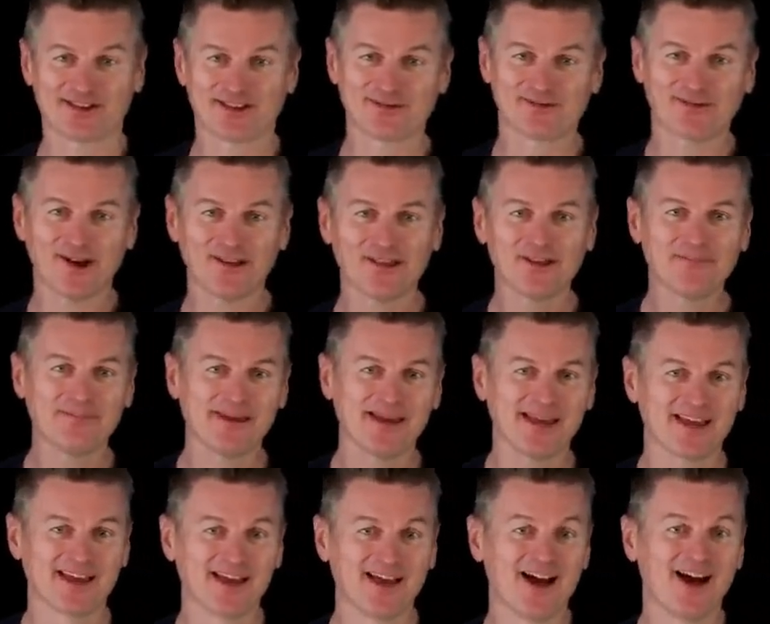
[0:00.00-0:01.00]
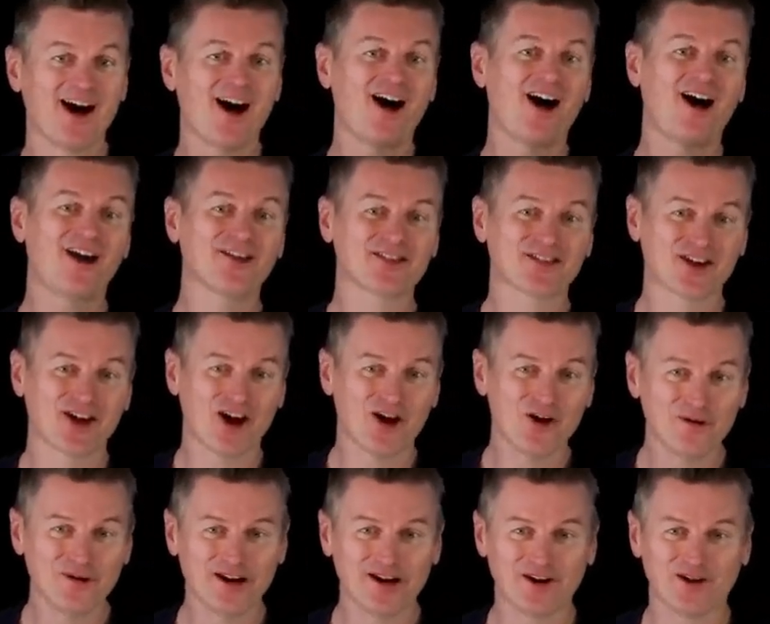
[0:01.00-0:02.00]
So rather than being
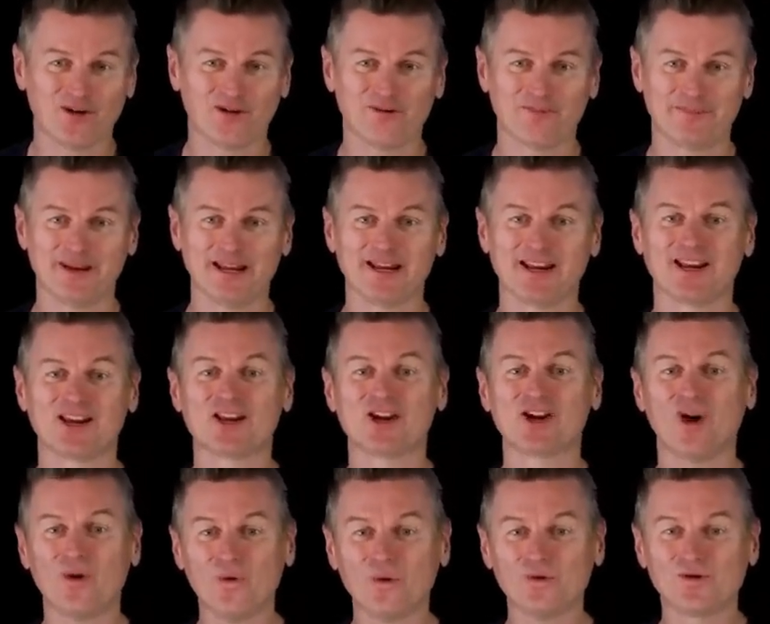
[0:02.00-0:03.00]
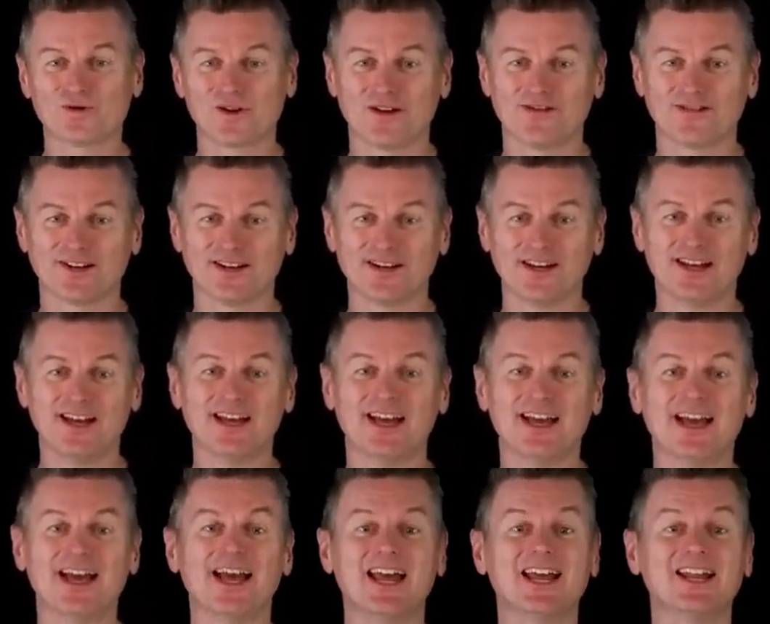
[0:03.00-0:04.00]
hard-coded or being goal-driven,
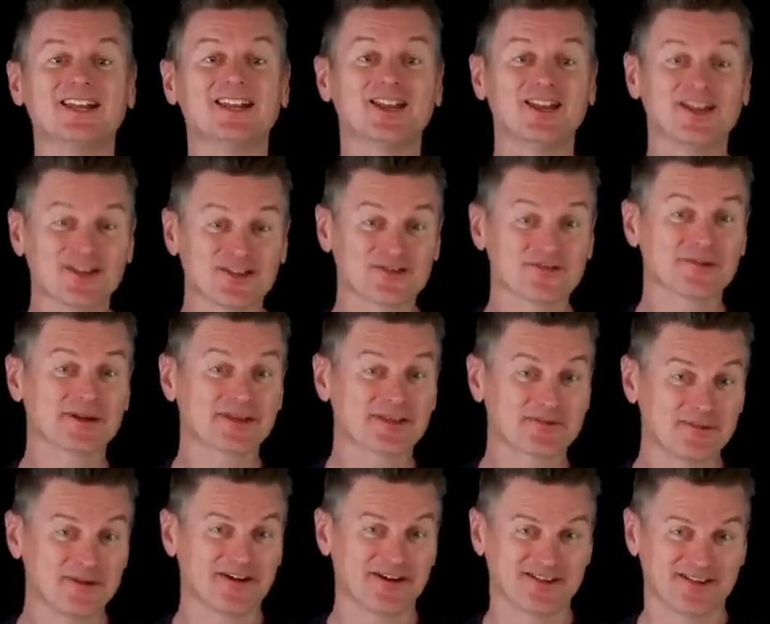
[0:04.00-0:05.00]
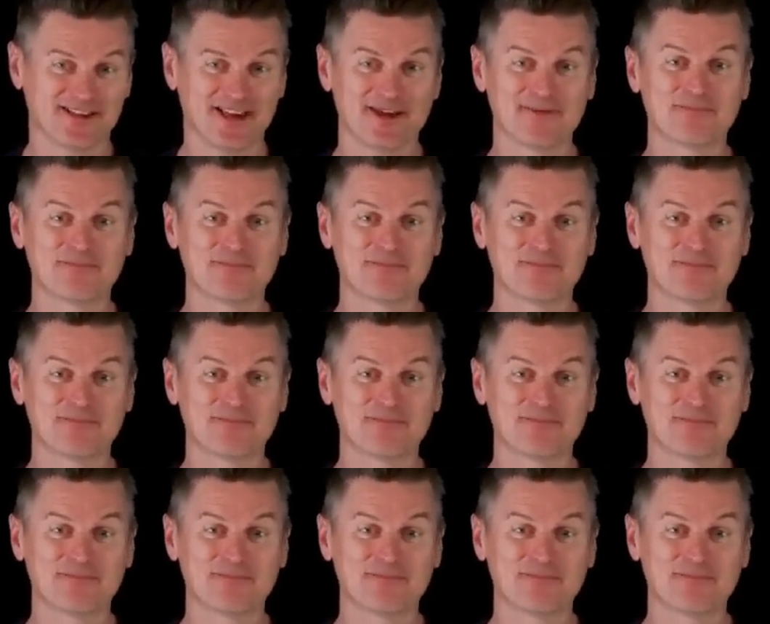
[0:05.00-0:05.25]
it learns from experience.